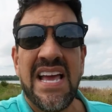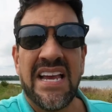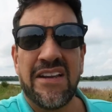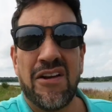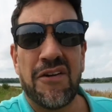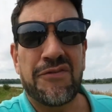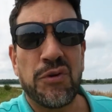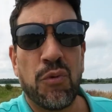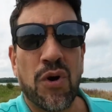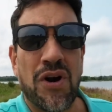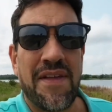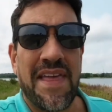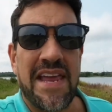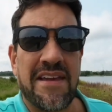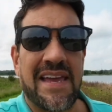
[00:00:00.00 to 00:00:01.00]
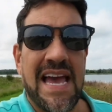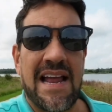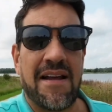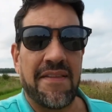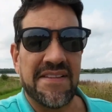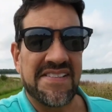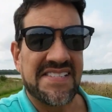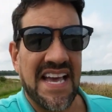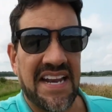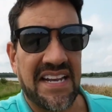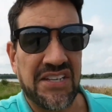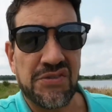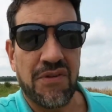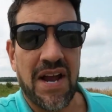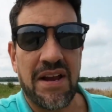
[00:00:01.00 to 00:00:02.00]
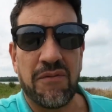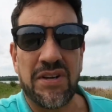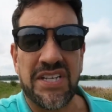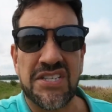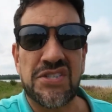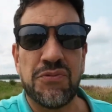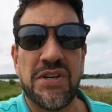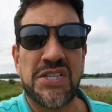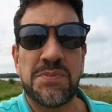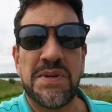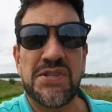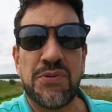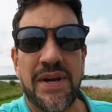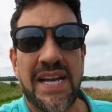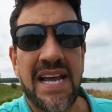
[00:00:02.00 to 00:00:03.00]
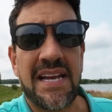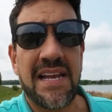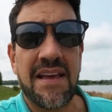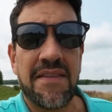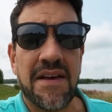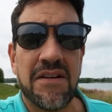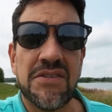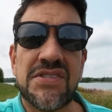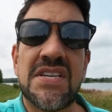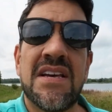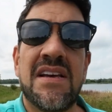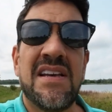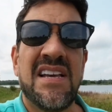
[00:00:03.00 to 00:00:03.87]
You don't have to worry that you got all the settings right when you switch between any of those.